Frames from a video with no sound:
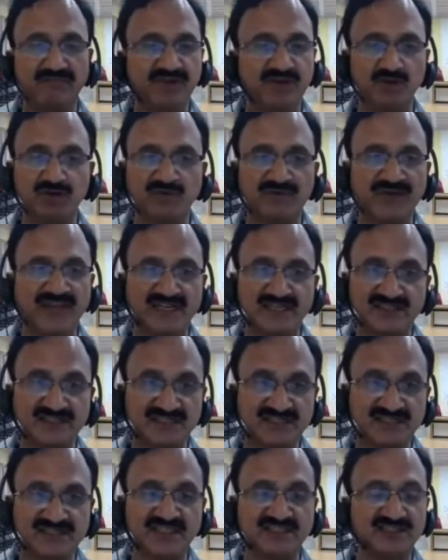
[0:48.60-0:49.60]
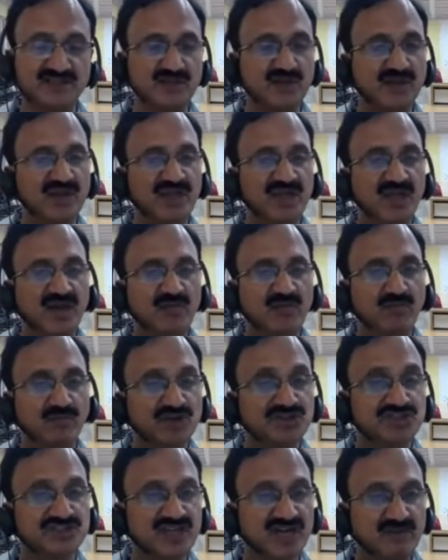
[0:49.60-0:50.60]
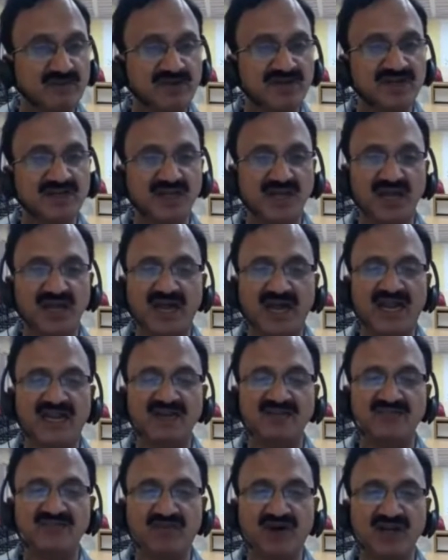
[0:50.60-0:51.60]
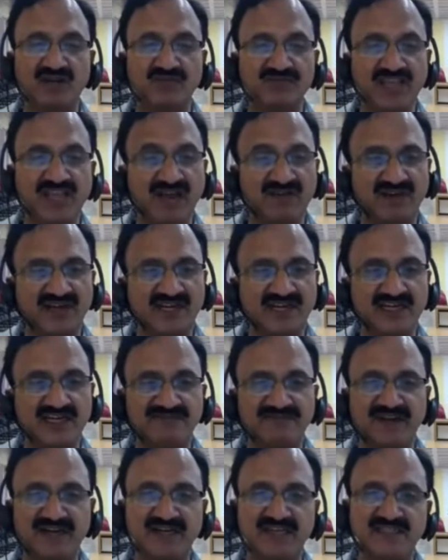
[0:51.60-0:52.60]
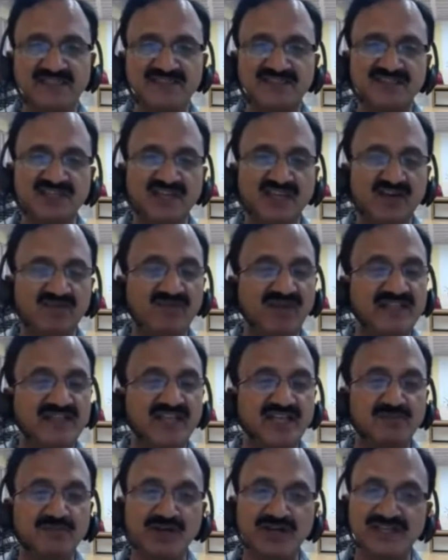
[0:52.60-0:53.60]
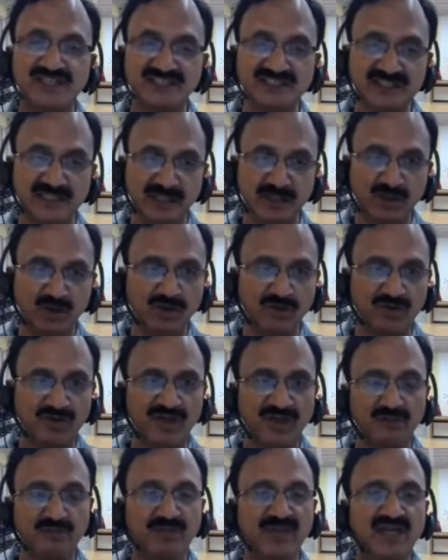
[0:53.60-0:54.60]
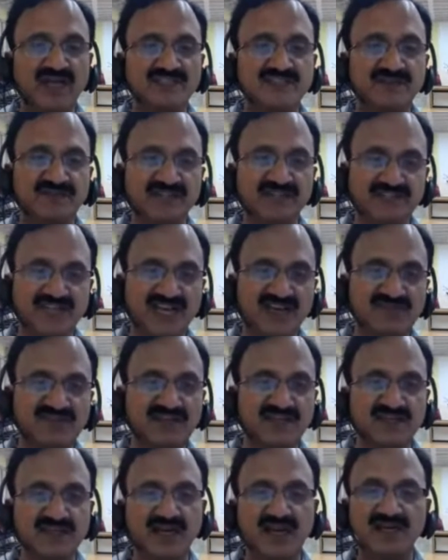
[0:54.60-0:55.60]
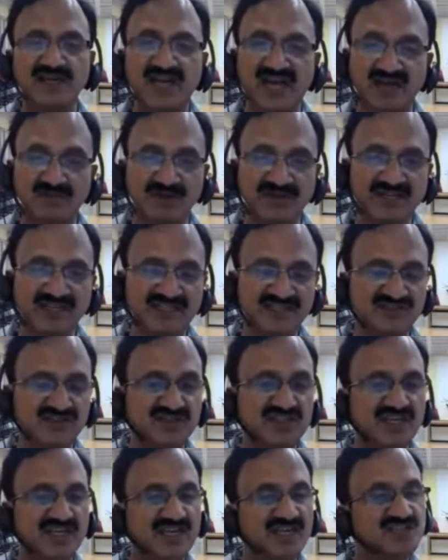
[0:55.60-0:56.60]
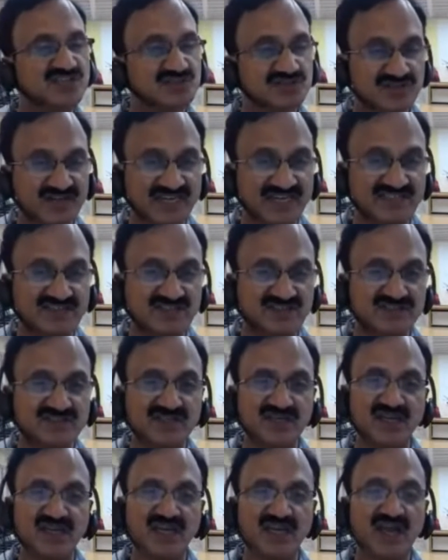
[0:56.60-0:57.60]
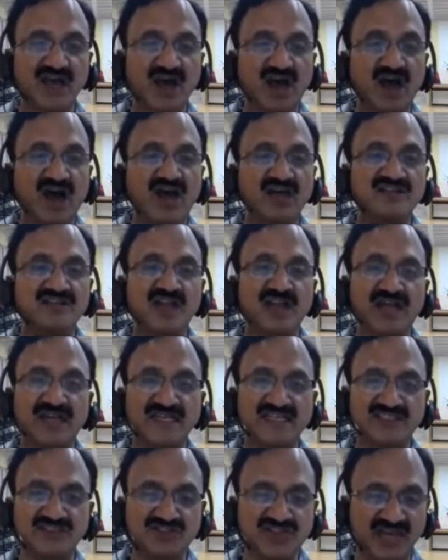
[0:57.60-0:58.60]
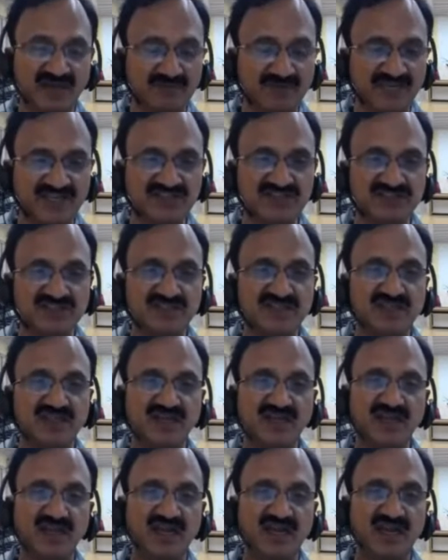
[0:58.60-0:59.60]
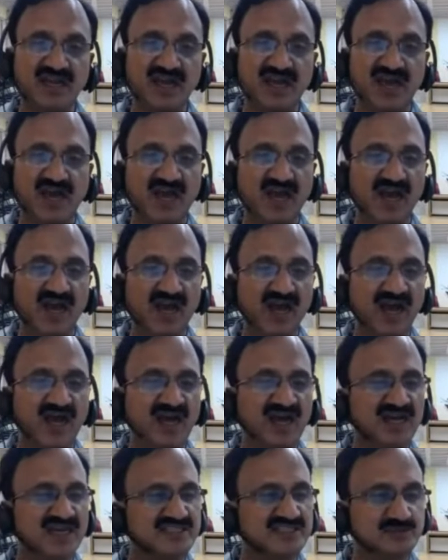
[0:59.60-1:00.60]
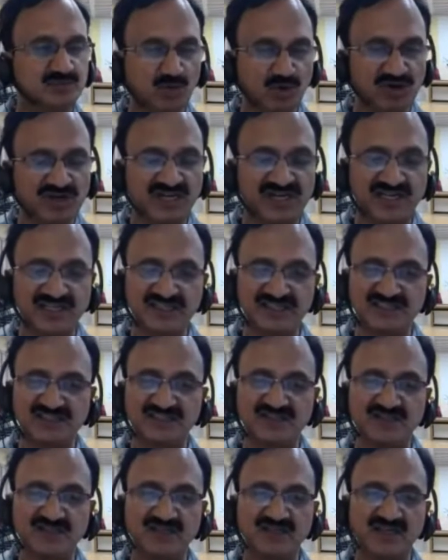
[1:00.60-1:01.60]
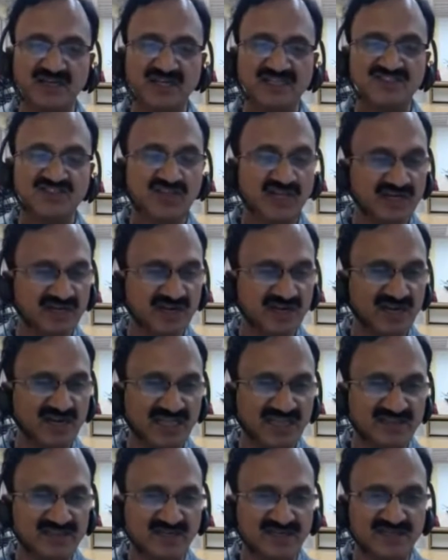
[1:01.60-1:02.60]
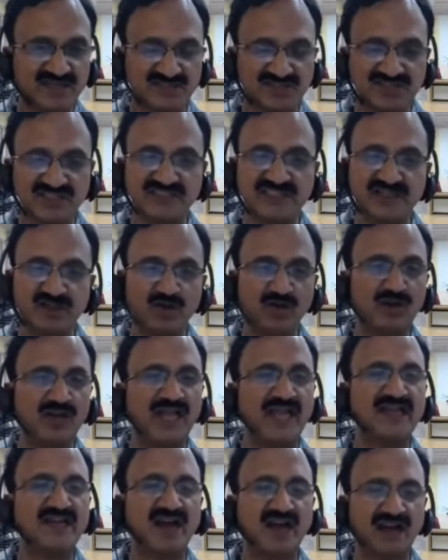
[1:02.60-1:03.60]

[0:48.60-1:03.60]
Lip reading: due to various reasons. Most common and what we have identified is when the immunity is low because of HIV, diabetes, stress, or the lung is damaged, smokers, general health condition is low like